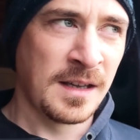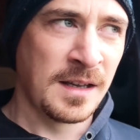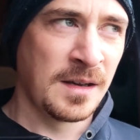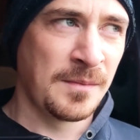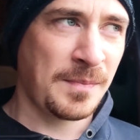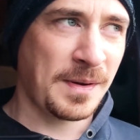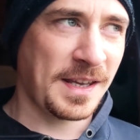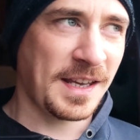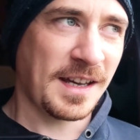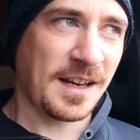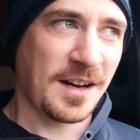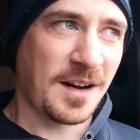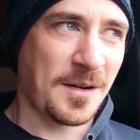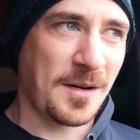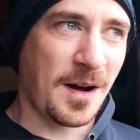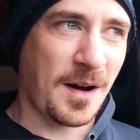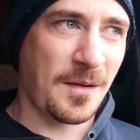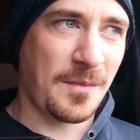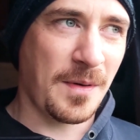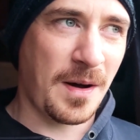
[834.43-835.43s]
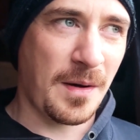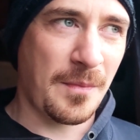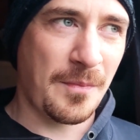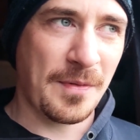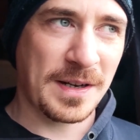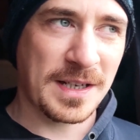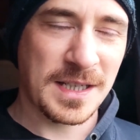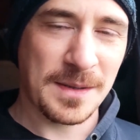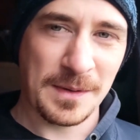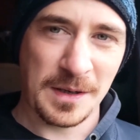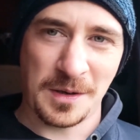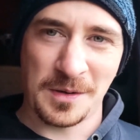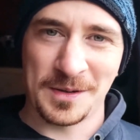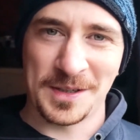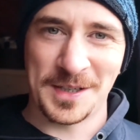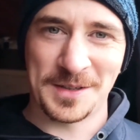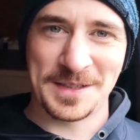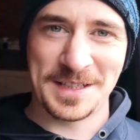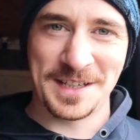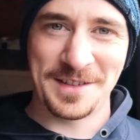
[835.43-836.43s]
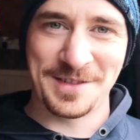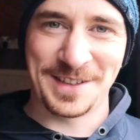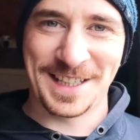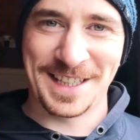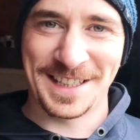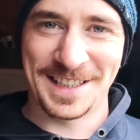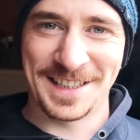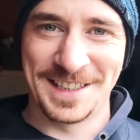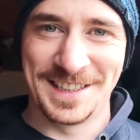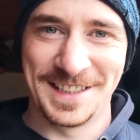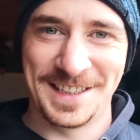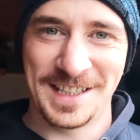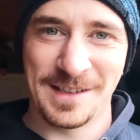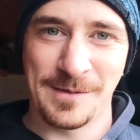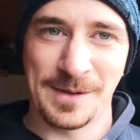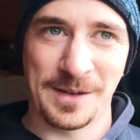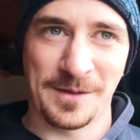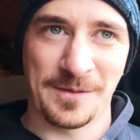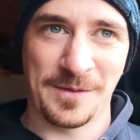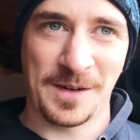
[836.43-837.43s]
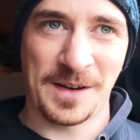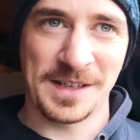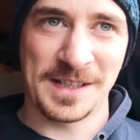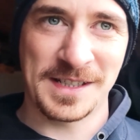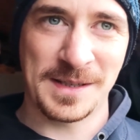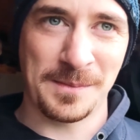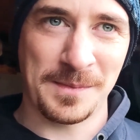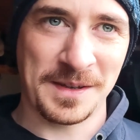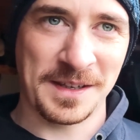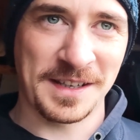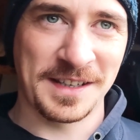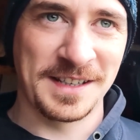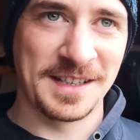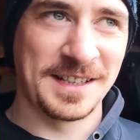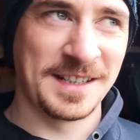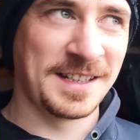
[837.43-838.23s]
But yeah, I'll bring some along and I'll see if we can find something.